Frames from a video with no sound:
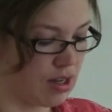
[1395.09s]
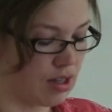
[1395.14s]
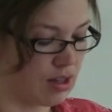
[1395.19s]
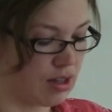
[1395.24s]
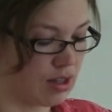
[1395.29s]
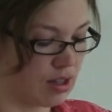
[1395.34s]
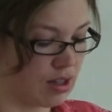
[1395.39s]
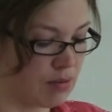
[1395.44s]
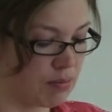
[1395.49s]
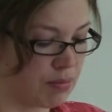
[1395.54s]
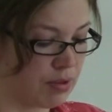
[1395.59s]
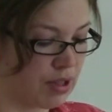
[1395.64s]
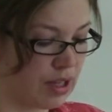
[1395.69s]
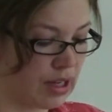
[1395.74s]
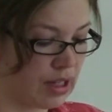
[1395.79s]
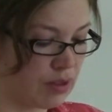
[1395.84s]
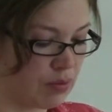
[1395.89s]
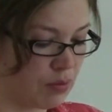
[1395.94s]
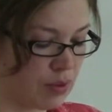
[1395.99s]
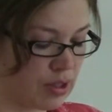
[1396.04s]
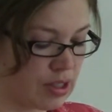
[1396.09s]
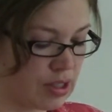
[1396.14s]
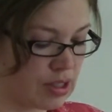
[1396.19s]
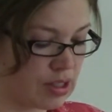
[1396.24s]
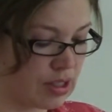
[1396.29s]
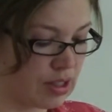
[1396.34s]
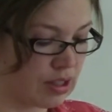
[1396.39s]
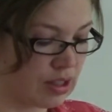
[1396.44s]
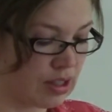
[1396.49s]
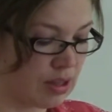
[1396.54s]
The complaint
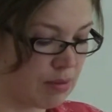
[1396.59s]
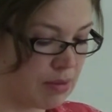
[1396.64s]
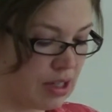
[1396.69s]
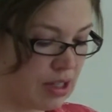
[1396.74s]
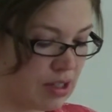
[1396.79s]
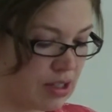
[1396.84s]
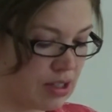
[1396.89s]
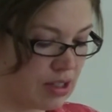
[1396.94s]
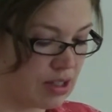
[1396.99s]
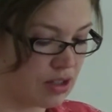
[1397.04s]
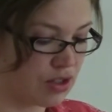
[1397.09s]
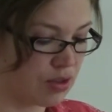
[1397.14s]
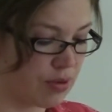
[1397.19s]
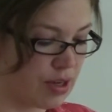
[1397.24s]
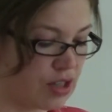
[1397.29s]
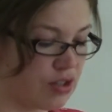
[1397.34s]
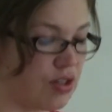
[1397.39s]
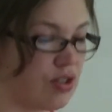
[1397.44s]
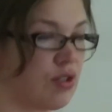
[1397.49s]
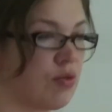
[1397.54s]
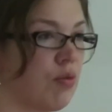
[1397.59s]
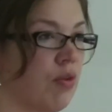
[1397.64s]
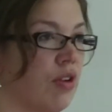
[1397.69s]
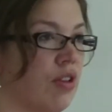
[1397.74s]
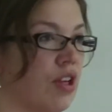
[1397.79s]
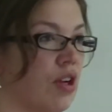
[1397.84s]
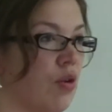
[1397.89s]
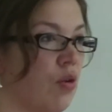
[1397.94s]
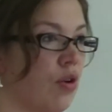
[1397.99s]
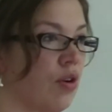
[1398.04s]
was limited to situations where
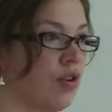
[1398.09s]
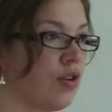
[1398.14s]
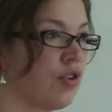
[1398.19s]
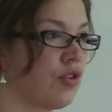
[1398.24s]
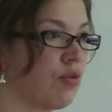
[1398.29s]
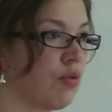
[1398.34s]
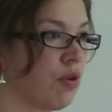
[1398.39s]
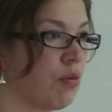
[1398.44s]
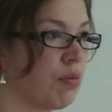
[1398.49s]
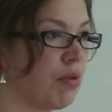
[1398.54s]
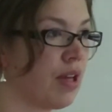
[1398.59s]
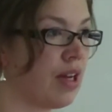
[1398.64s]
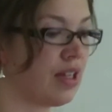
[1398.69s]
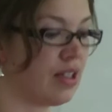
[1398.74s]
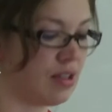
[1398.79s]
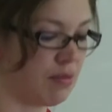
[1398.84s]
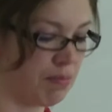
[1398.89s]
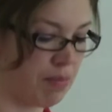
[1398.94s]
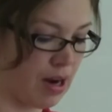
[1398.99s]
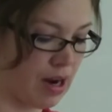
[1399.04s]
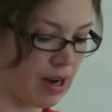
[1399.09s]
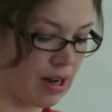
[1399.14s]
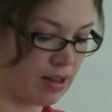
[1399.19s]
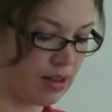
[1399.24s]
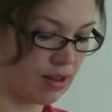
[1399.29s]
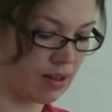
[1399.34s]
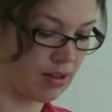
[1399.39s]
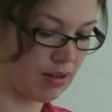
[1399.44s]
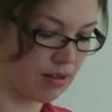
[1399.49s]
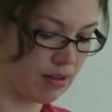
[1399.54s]
the orders were placed by
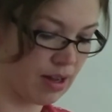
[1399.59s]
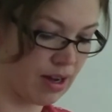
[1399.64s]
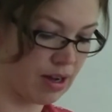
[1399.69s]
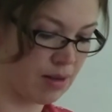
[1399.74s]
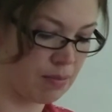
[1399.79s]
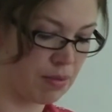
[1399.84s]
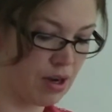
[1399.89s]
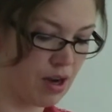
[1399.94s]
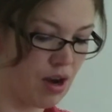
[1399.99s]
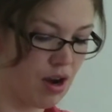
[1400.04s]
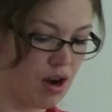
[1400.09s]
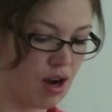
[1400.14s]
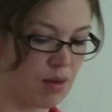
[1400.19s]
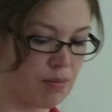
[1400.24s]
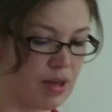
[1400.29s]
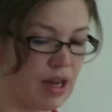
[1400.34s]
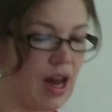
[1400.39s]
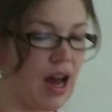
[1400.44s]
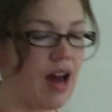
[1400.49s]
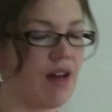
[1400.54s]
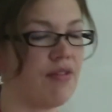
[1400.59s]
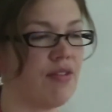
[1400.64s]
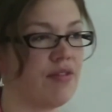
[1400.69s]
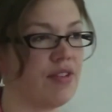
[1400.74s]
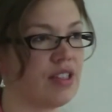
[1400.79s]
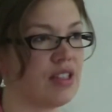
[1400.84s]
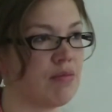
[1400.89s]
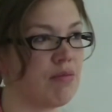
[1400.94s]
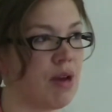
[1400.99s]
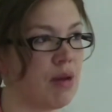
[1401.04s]
the club on behalf of
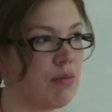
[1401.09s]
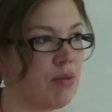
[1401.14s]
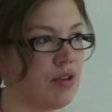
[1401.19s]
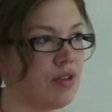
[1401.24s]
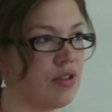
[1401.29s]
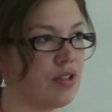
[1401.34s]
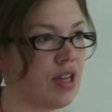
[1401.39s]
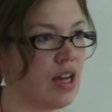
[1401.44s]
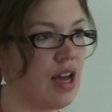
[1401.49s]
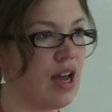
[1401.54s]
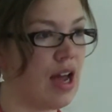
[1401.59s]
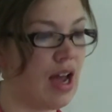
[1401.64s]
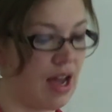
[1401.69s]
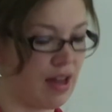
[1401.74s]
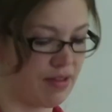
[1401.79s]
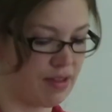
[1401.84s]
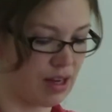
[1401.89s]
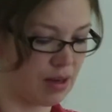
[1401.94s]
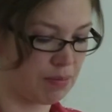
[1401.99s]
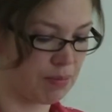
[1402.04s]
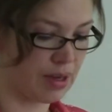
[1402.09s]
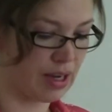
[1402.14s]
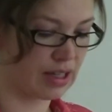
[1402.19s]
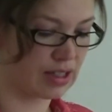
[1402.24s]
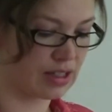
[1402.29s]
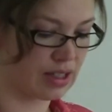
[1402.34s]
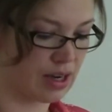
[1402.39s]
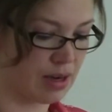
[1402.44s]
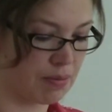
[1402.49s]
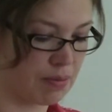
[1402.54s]
its members and then
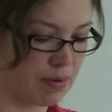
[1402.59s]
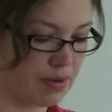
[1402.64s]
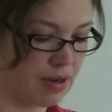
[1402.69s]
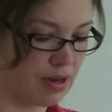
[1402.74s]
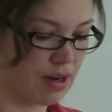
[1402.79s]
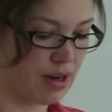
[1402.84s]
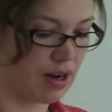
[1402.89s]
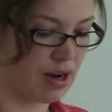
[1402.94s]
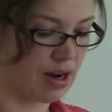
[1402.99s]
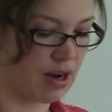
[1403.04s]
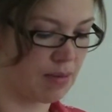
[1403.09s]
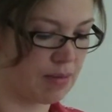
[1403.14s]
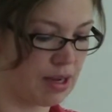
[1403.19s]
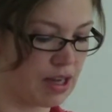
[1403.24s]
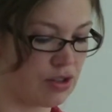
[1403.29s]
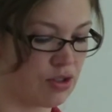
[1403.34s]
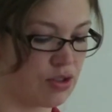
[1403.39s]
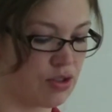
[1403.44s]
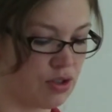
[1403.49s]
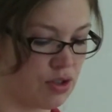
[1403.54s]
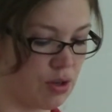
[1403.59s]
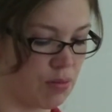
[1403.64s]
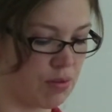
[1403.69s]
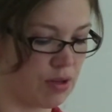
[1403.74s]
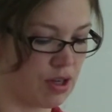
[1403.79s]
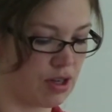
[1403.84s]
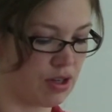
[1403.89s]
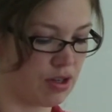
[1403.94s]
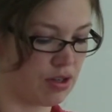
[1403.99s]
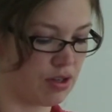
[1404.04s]
picked up and
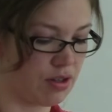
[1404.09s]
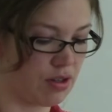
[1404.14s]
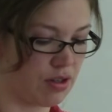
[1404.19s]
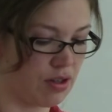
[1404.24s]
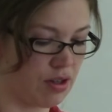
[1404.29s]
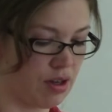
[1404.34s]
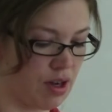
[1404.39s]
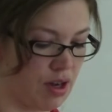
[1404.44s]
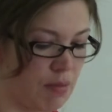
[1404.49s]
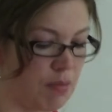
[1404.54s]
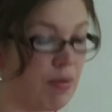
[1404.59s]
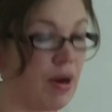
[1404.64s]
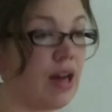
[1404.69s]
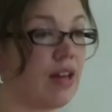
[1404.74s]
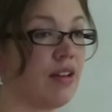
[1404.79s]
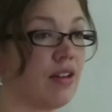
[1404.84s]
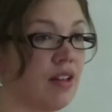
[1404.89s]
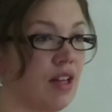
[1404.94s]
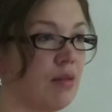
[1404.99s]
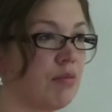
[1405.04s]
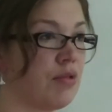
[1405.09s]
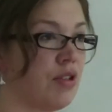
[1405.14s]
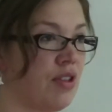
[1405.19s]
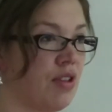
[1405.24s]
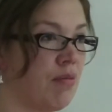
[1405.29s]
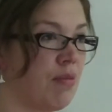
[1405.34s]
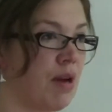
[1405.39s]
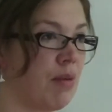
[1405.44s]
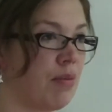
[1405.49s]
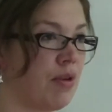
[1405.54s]
distributed by the club to
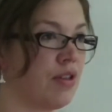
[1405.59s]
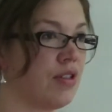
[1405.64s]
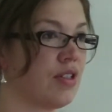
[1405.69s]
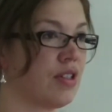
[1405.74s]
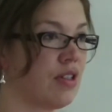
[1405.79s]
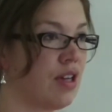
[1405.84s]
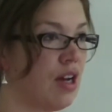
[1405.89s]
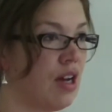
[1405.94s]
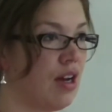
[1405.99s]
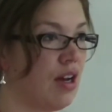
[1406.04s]
the members.